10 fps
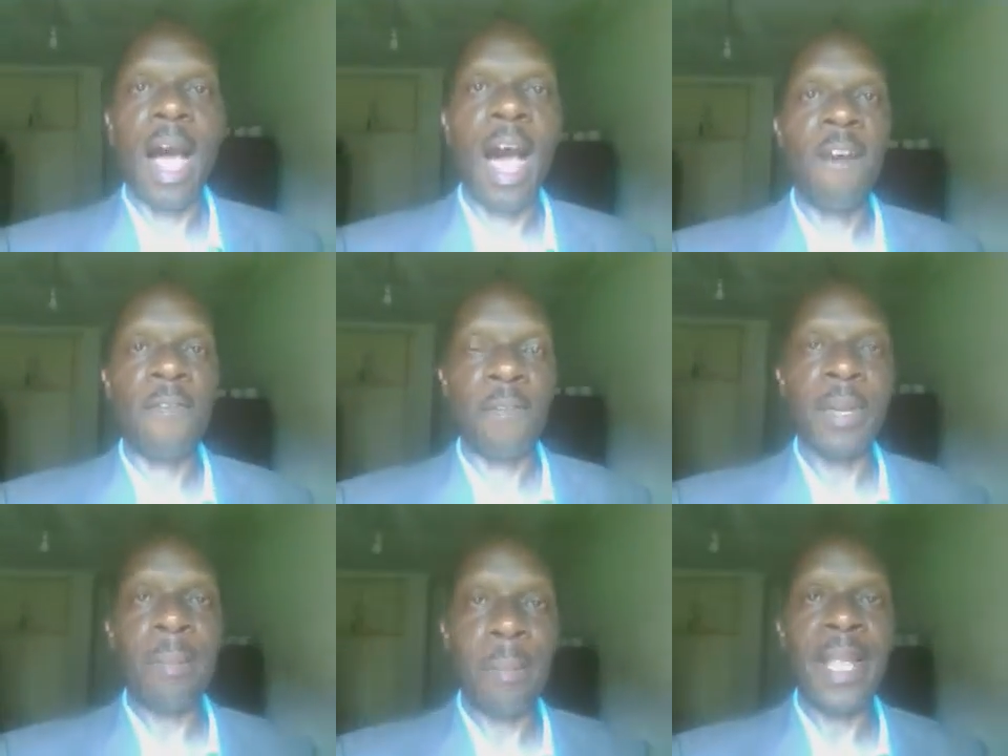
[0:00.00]
I've
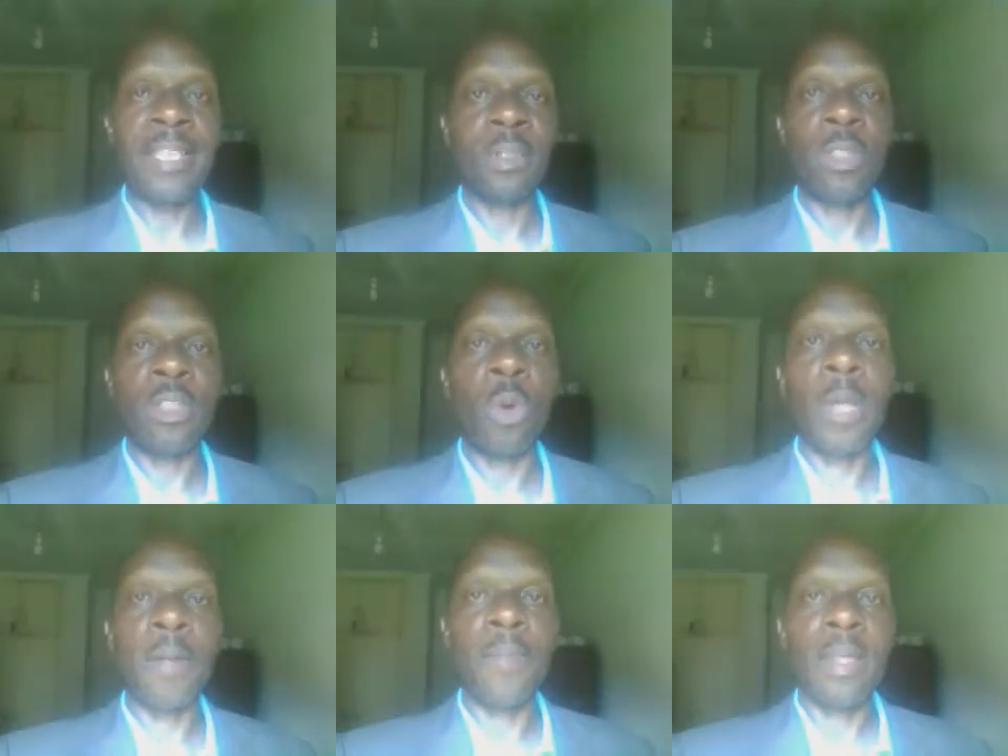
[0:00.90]
been blessed with
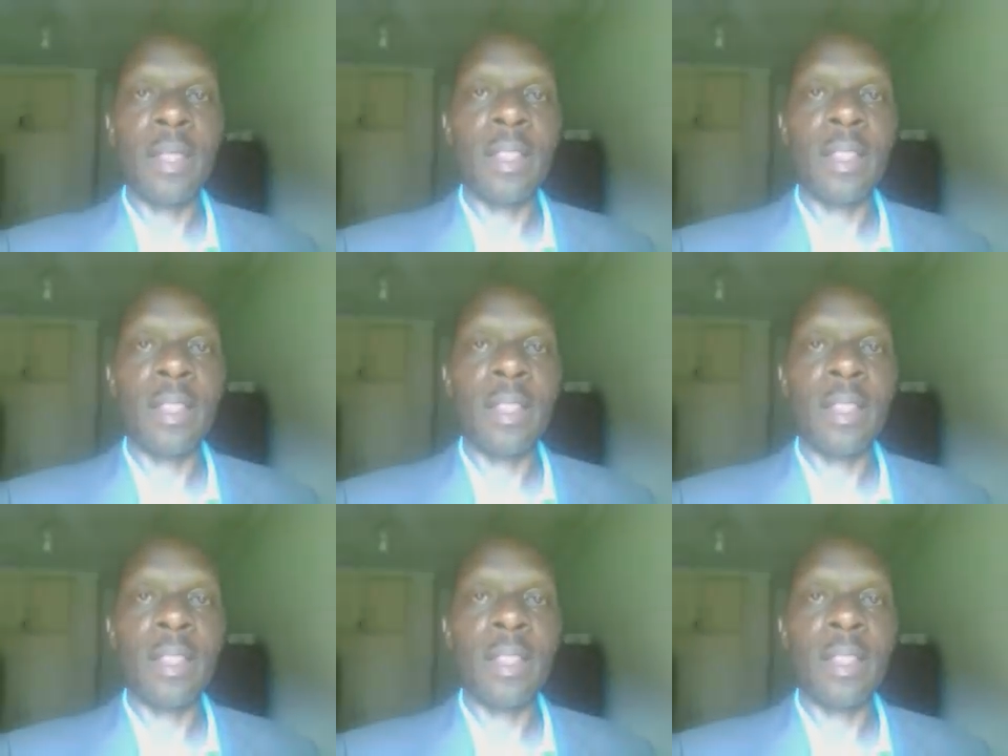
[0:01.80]
knowing